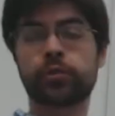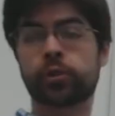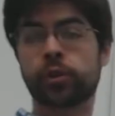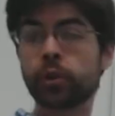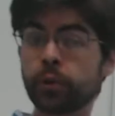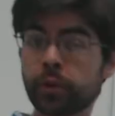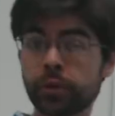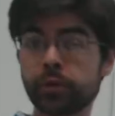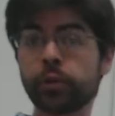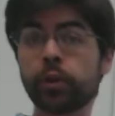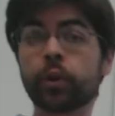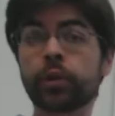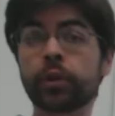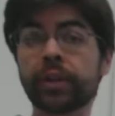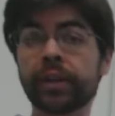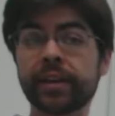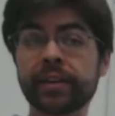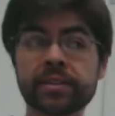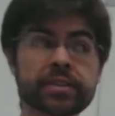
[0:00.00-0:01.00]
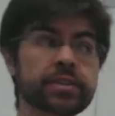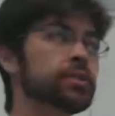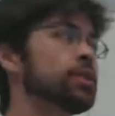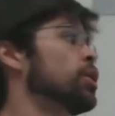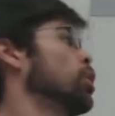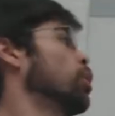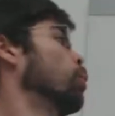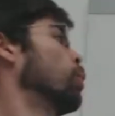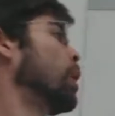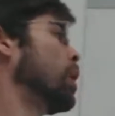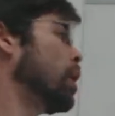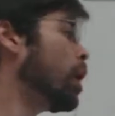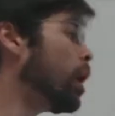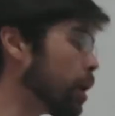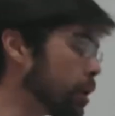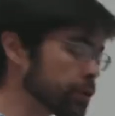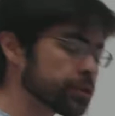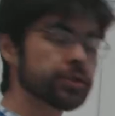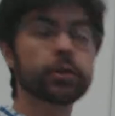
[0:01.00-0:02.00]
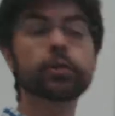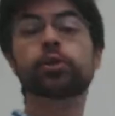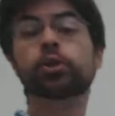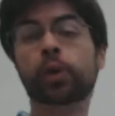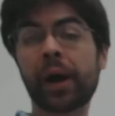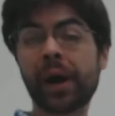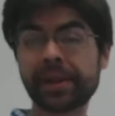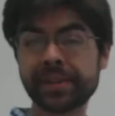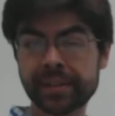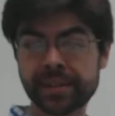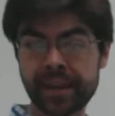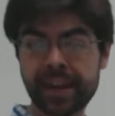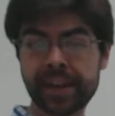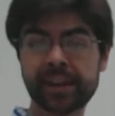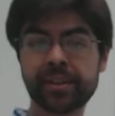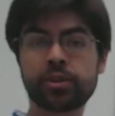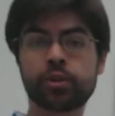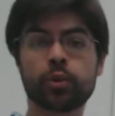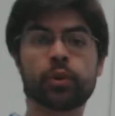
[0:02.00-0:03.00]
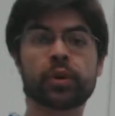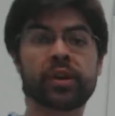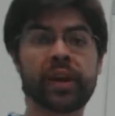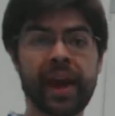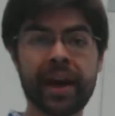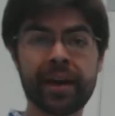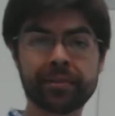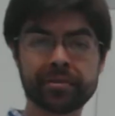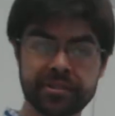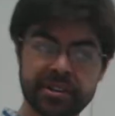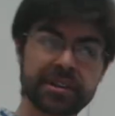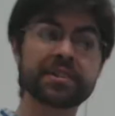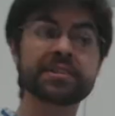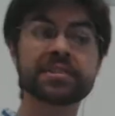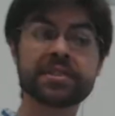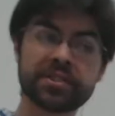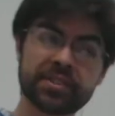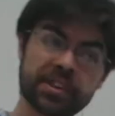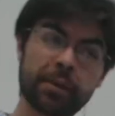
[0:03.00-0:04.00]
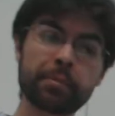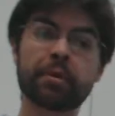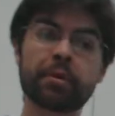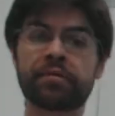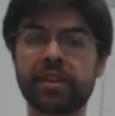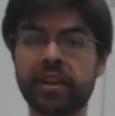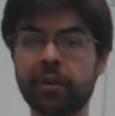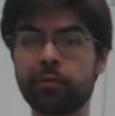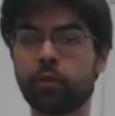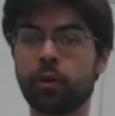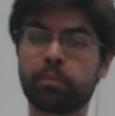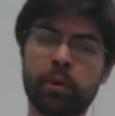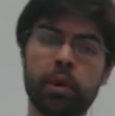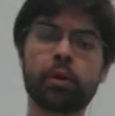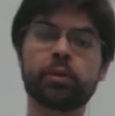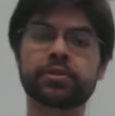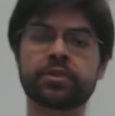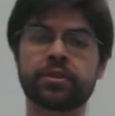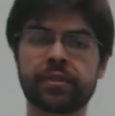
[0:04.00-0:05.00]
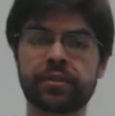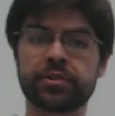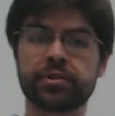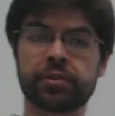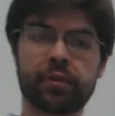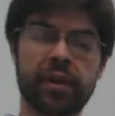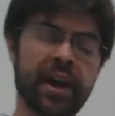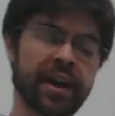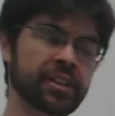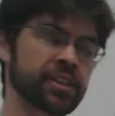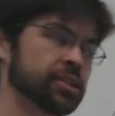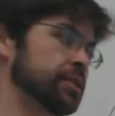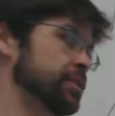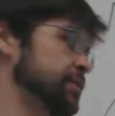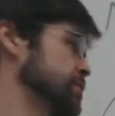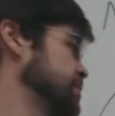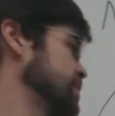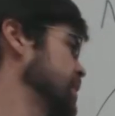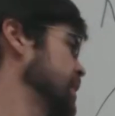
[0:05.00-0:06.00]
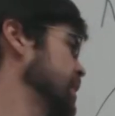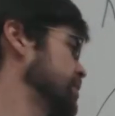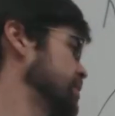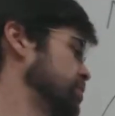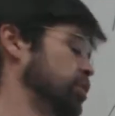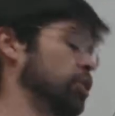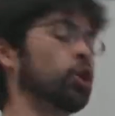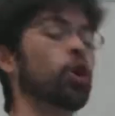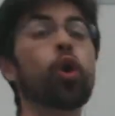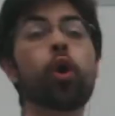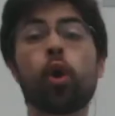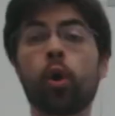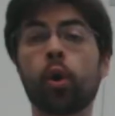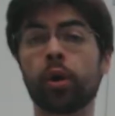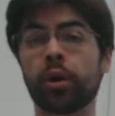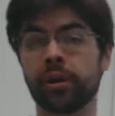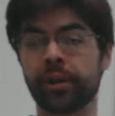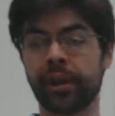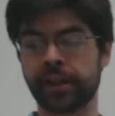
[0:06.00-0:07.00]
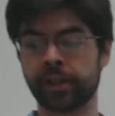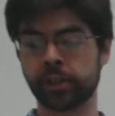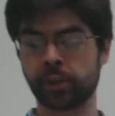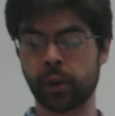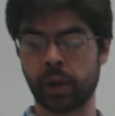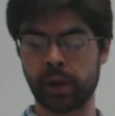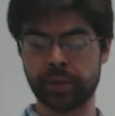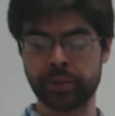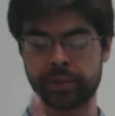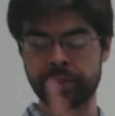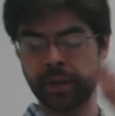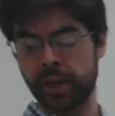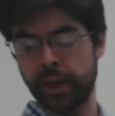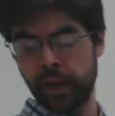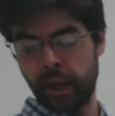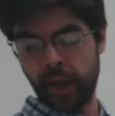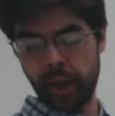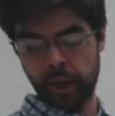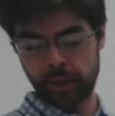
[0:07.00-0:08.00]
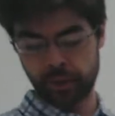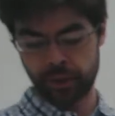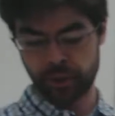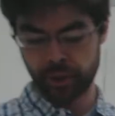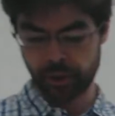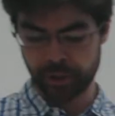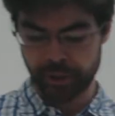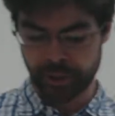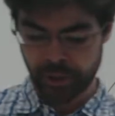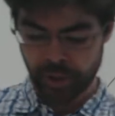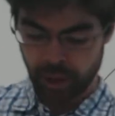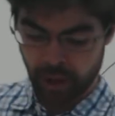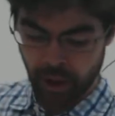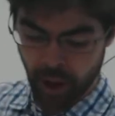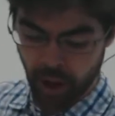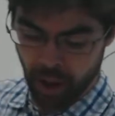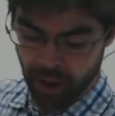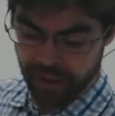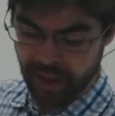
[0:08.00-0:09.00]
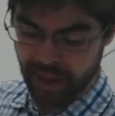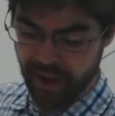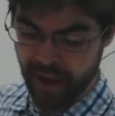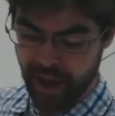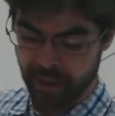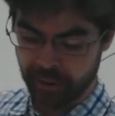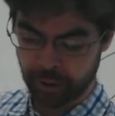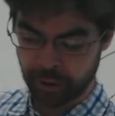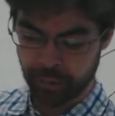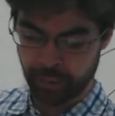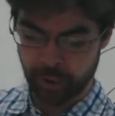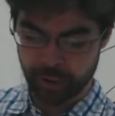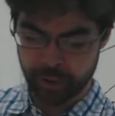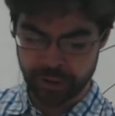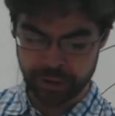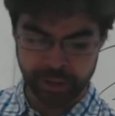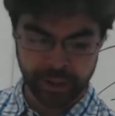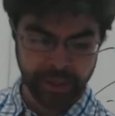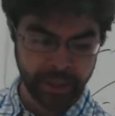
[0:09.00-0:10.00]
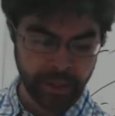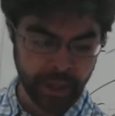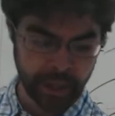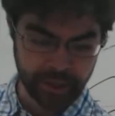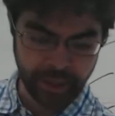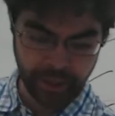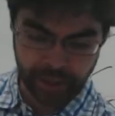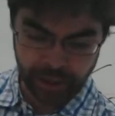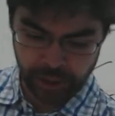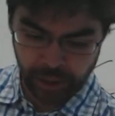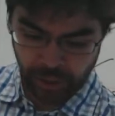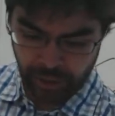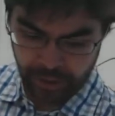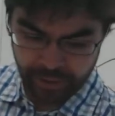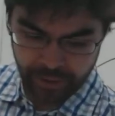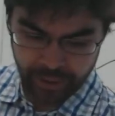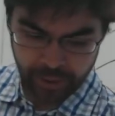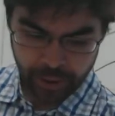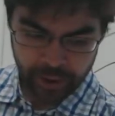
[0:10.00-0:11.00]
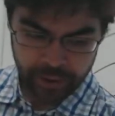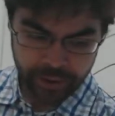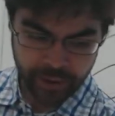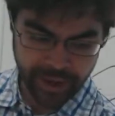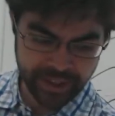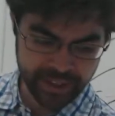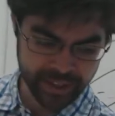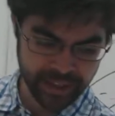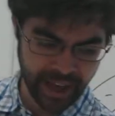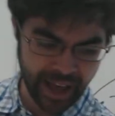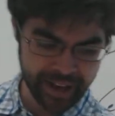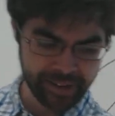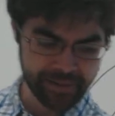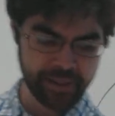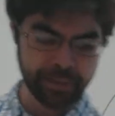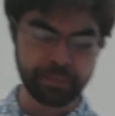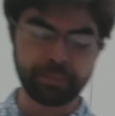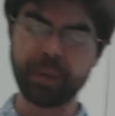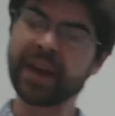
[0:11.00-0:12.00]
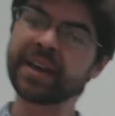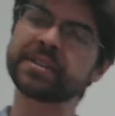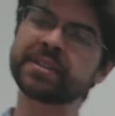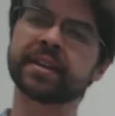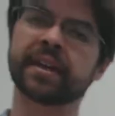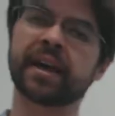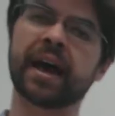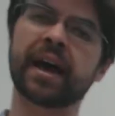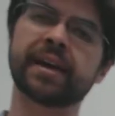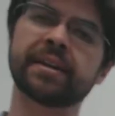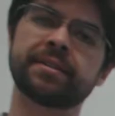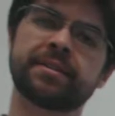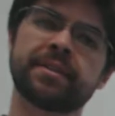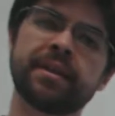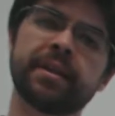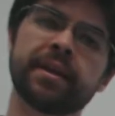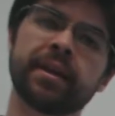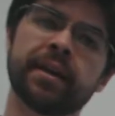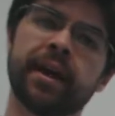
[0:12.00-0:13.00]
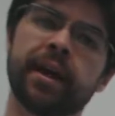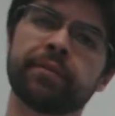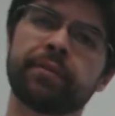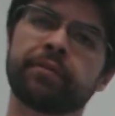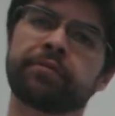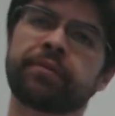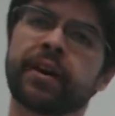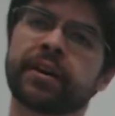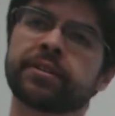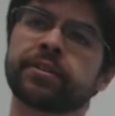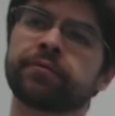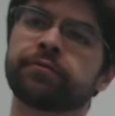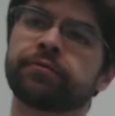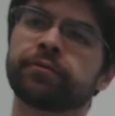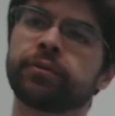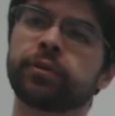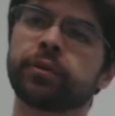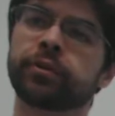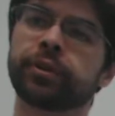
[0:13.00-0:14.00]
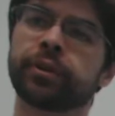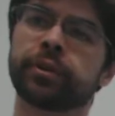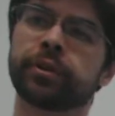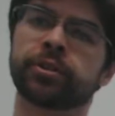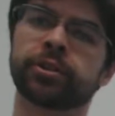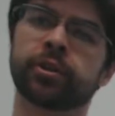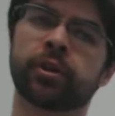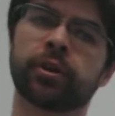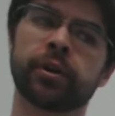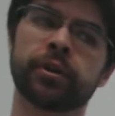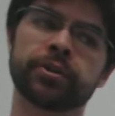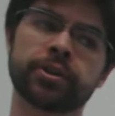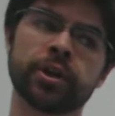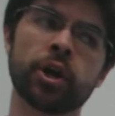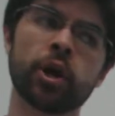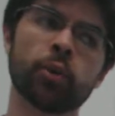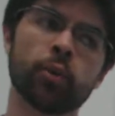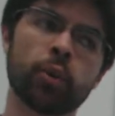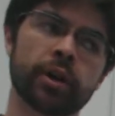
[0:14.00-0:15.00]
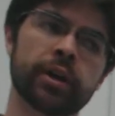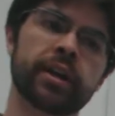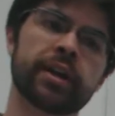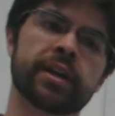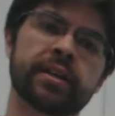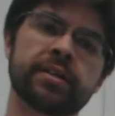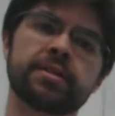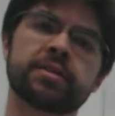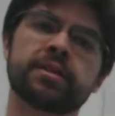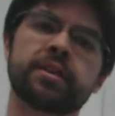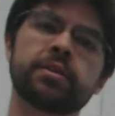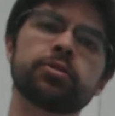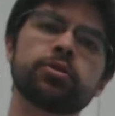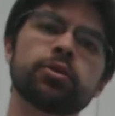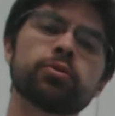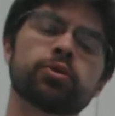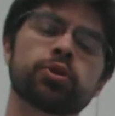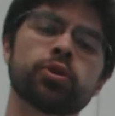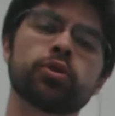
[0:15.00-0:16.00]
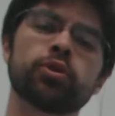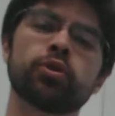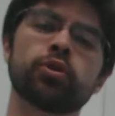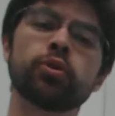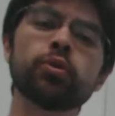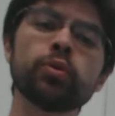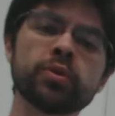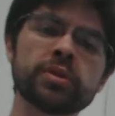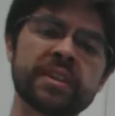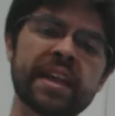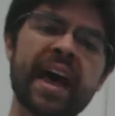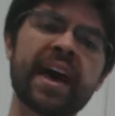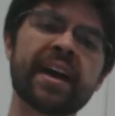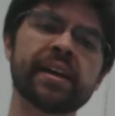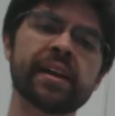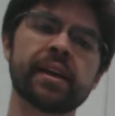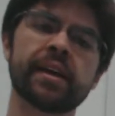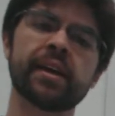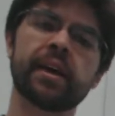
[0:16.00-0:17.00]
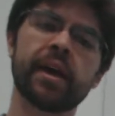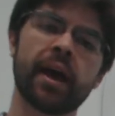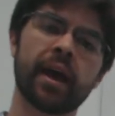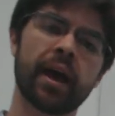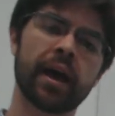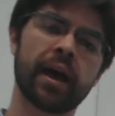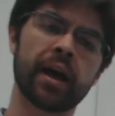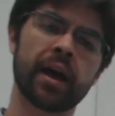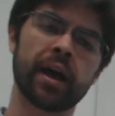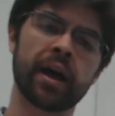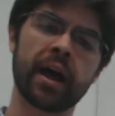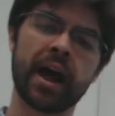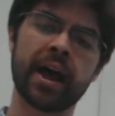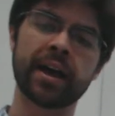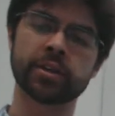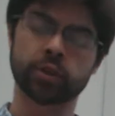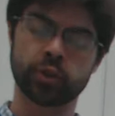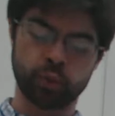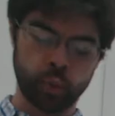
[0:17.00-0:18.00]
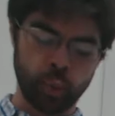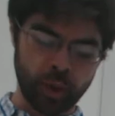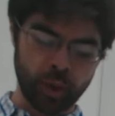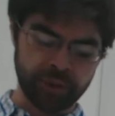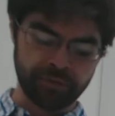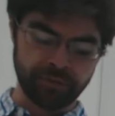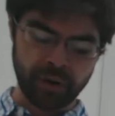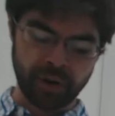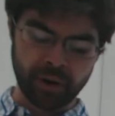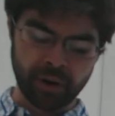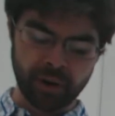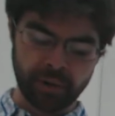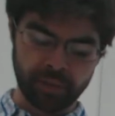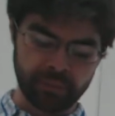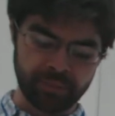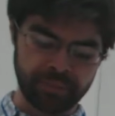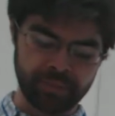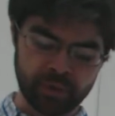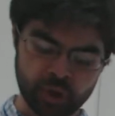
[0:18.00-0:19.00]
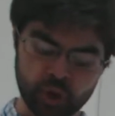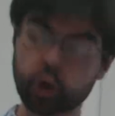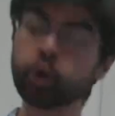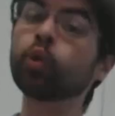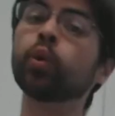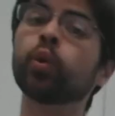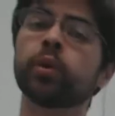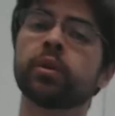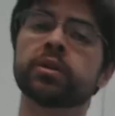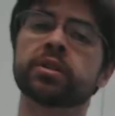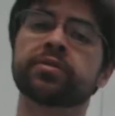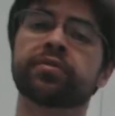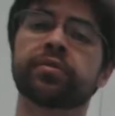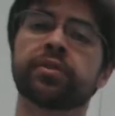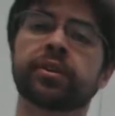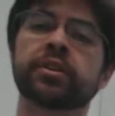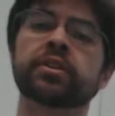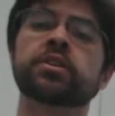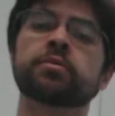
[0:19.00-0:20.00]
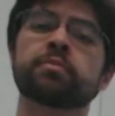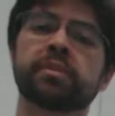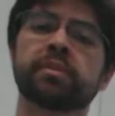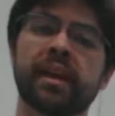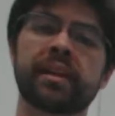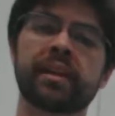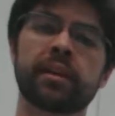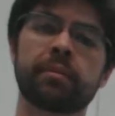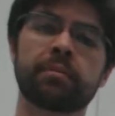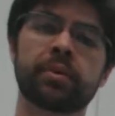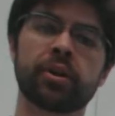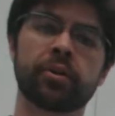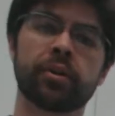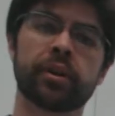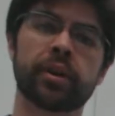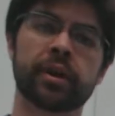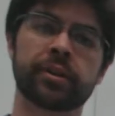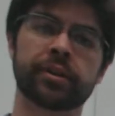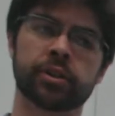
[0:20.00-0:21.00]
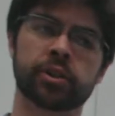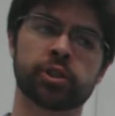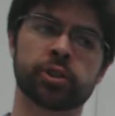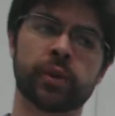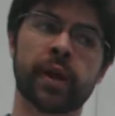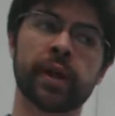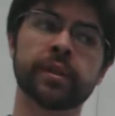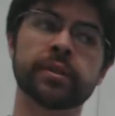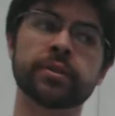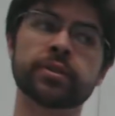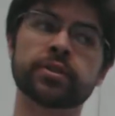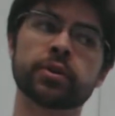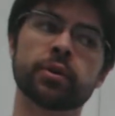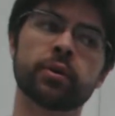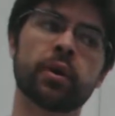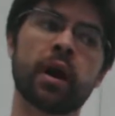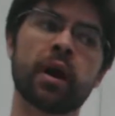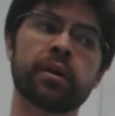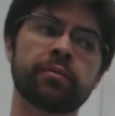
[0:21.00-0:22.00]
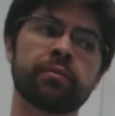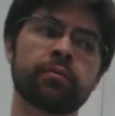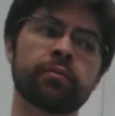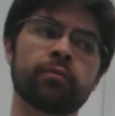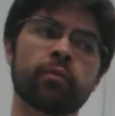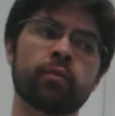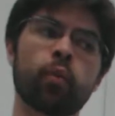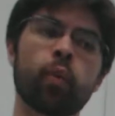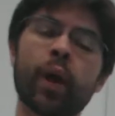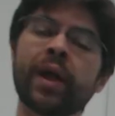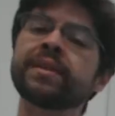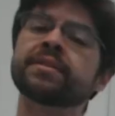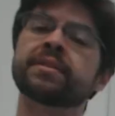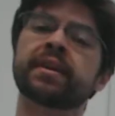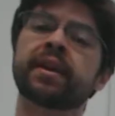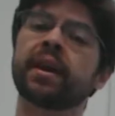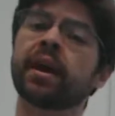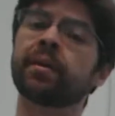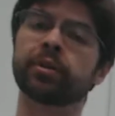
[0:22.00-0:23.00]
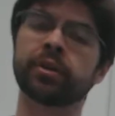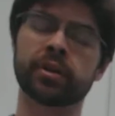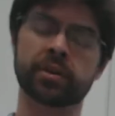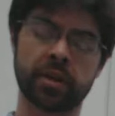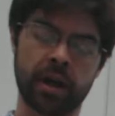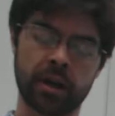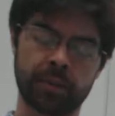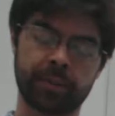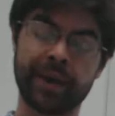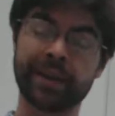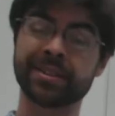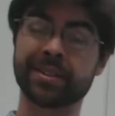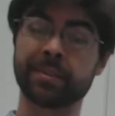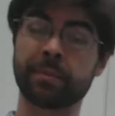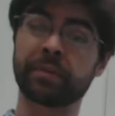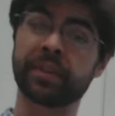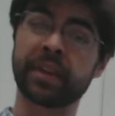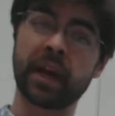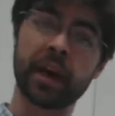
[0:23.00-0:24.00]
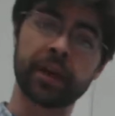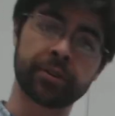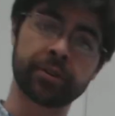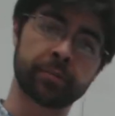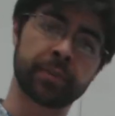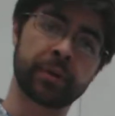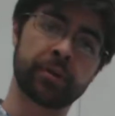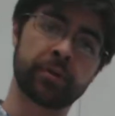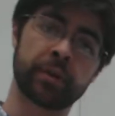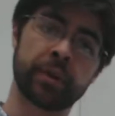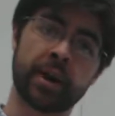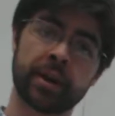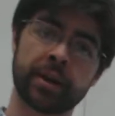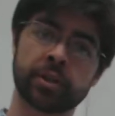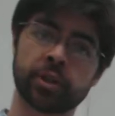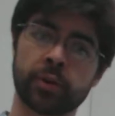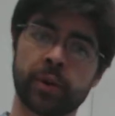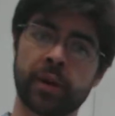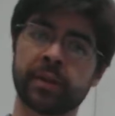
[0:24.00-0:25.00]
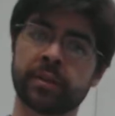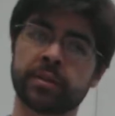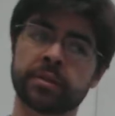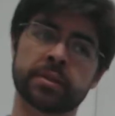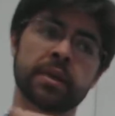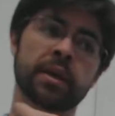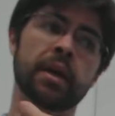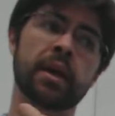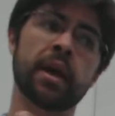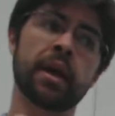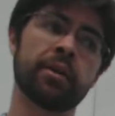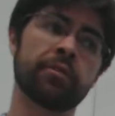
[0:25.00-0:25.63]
to the nucleus, while also trying to take into account some of the repulsive interactions that the core electrons exert on that outermost electron. So that's kind of the basic idea of effective nuclear charge. We're going to continue to use that as one of our tools for explaining periodic trends. So on Wednesday, I'm going to talk about some of the other periodic trends